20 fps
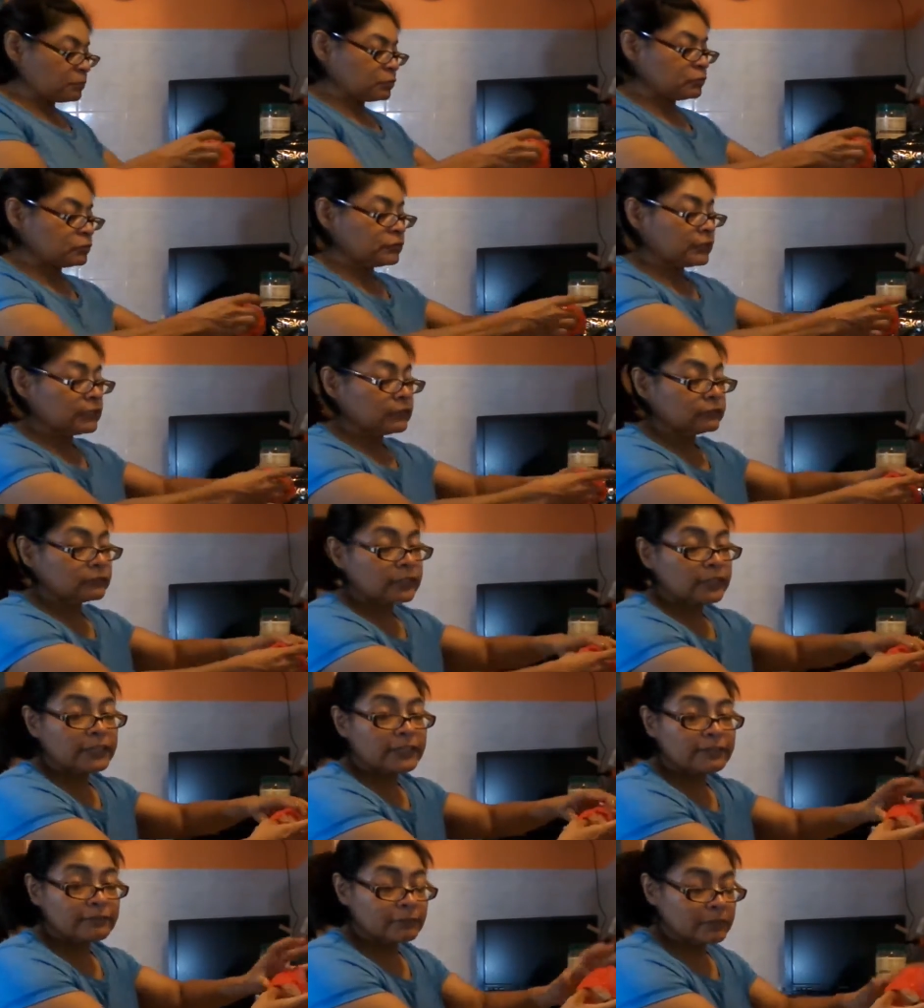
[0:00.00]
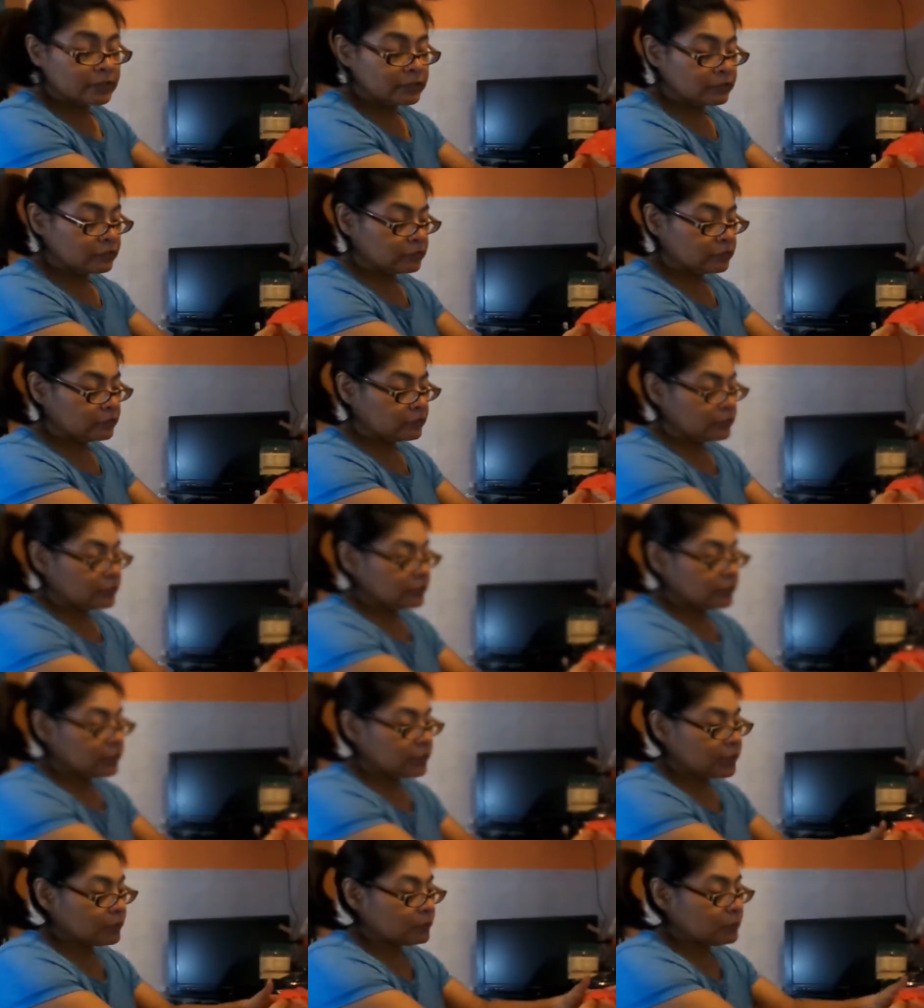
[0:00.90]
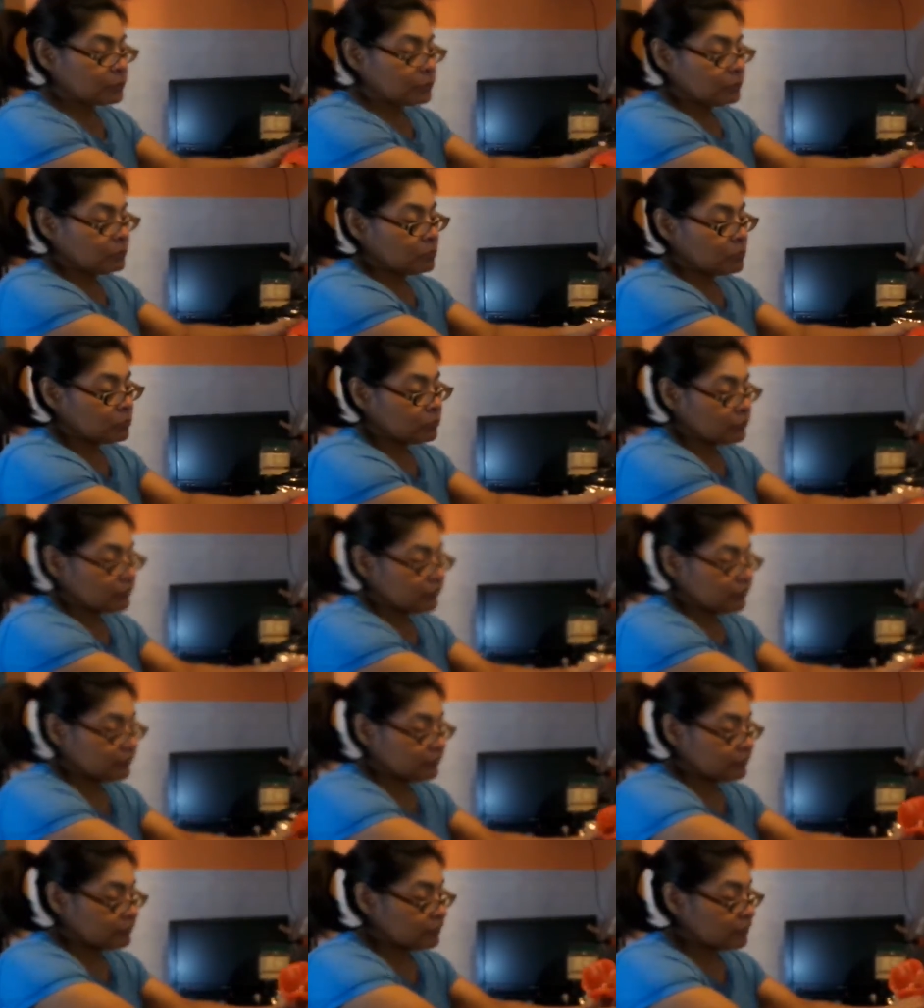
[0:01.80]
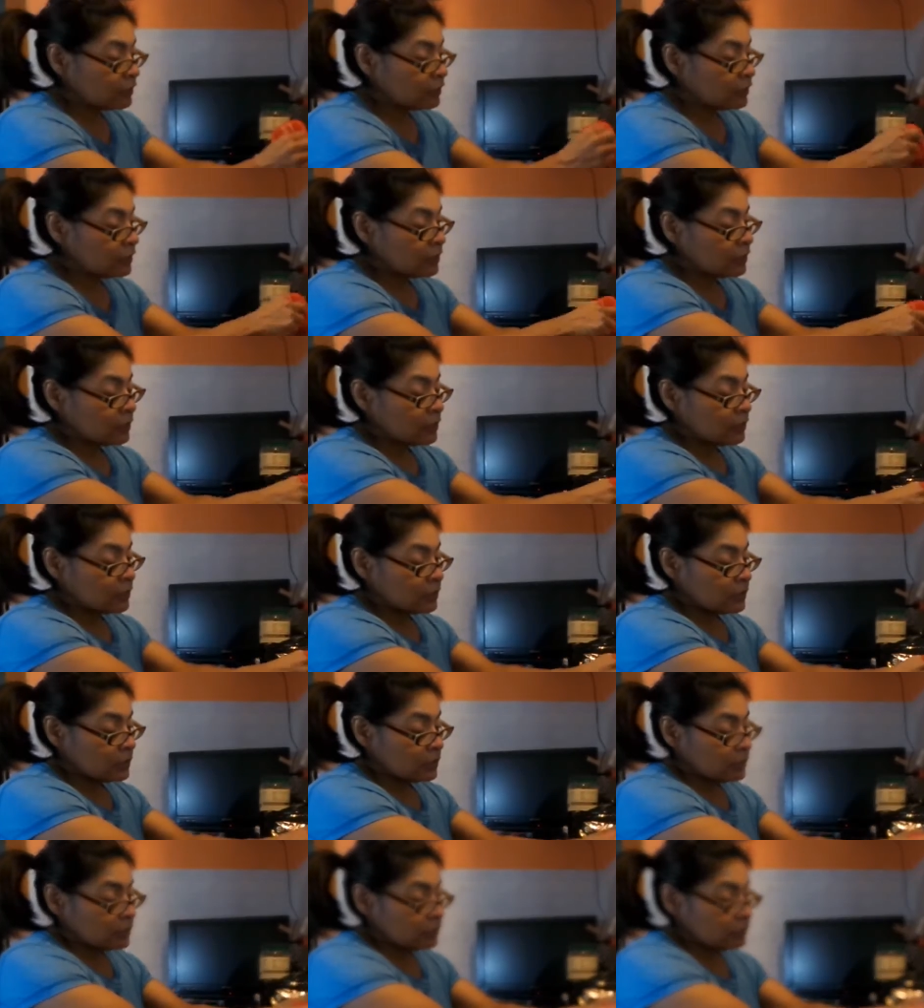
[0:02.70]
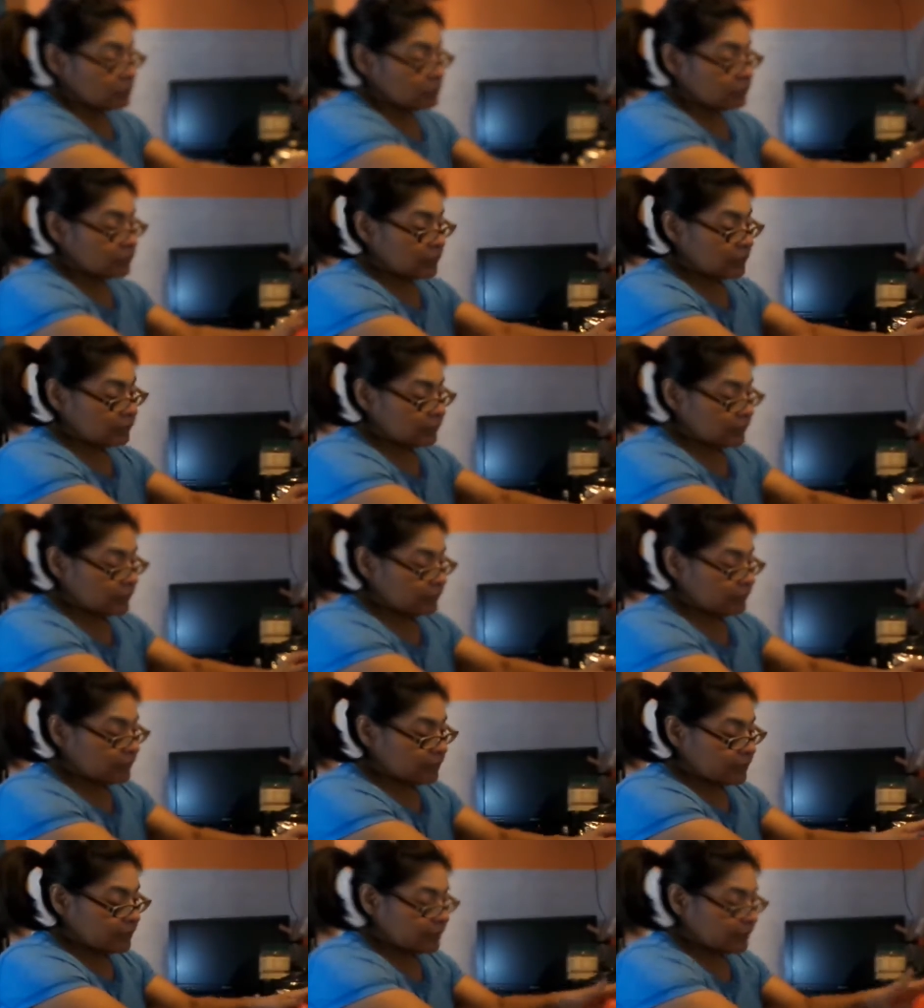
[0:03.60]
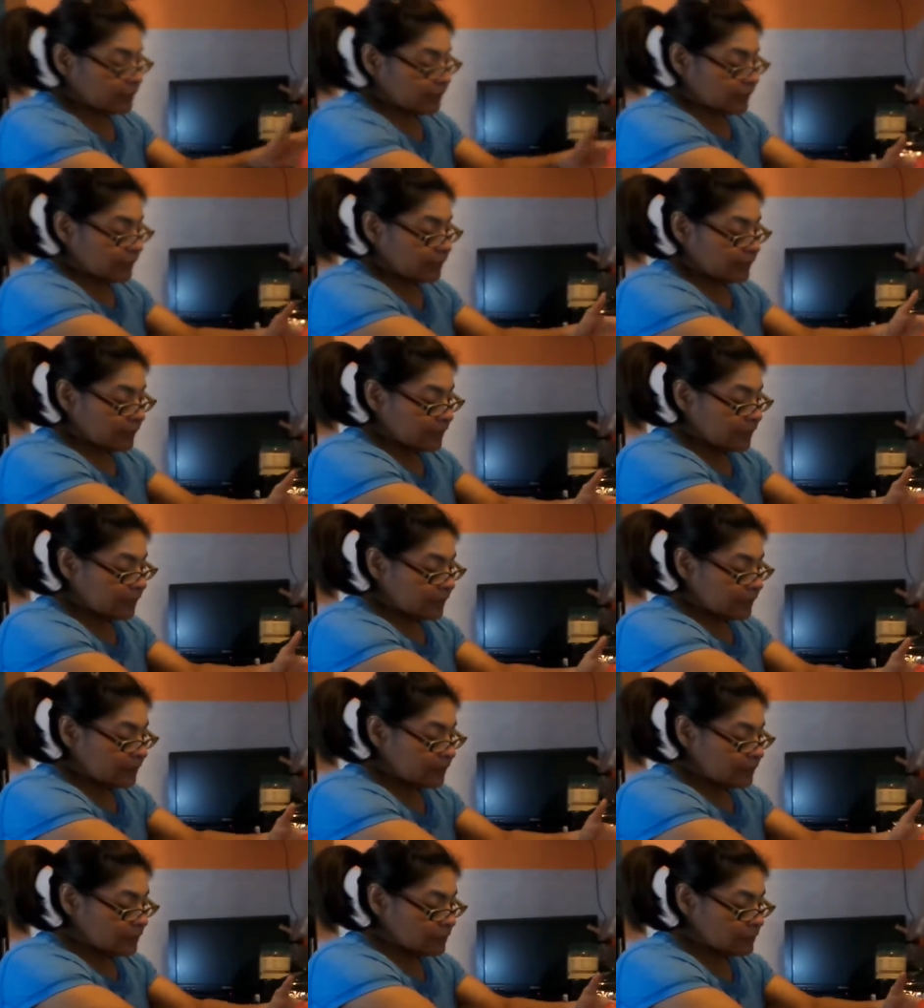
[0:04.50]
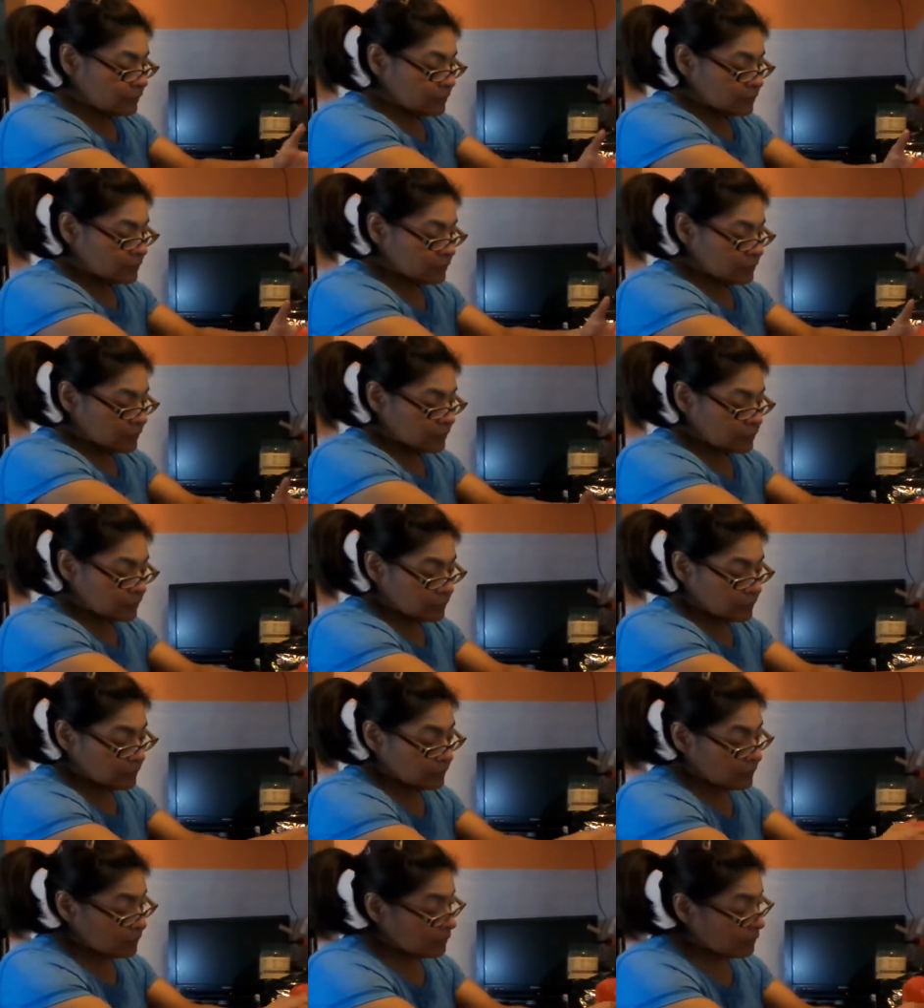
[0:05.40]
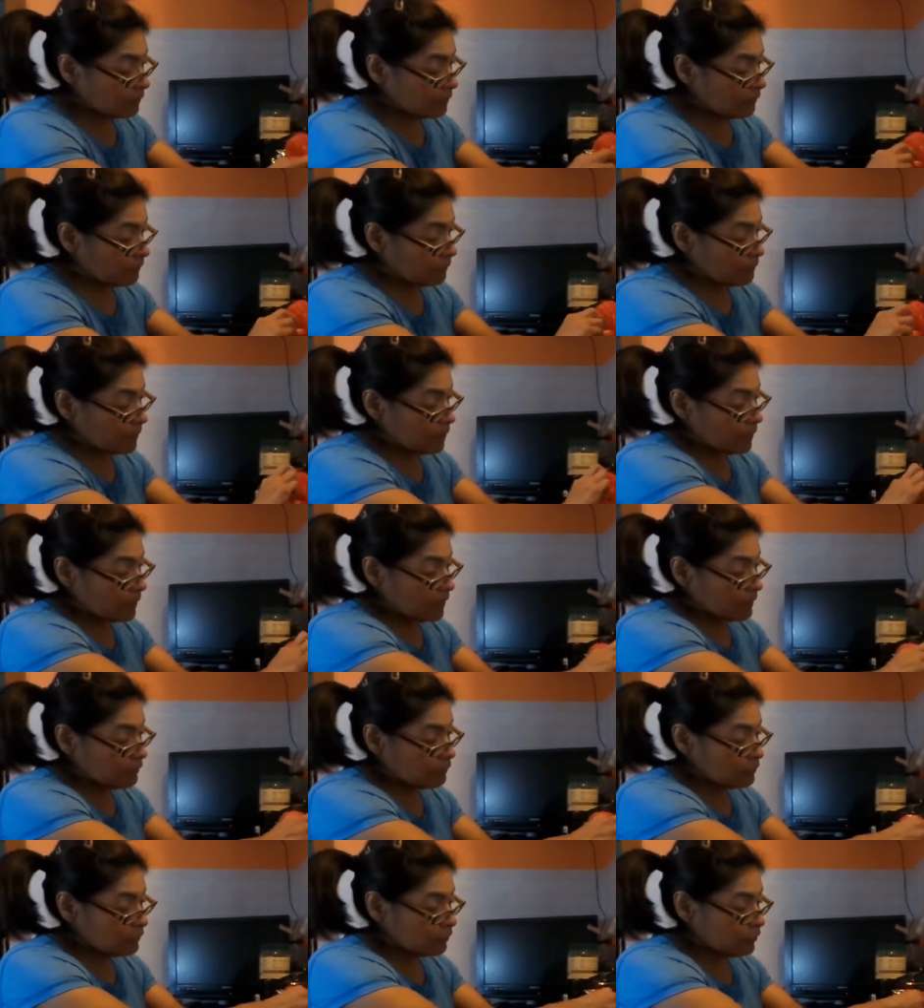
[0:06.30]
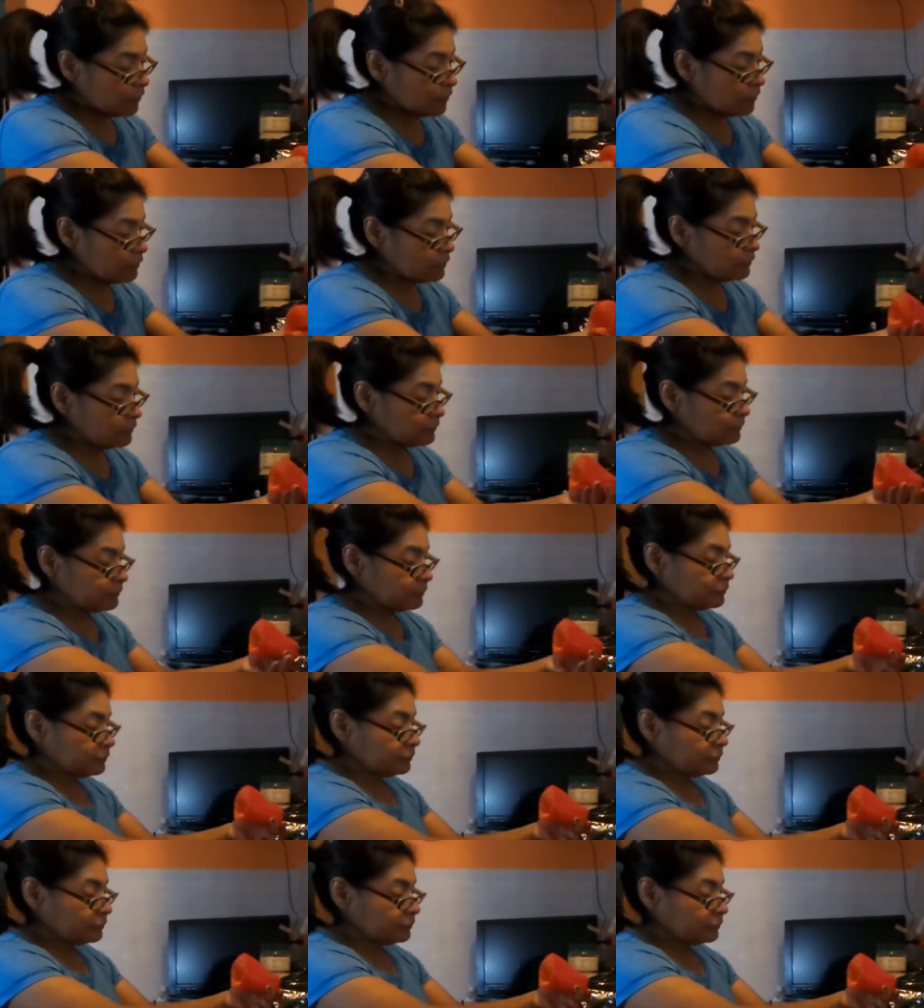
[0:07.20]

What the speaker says: Pull out, I have my little garbage bowl here. Pull out everything that I can out of here,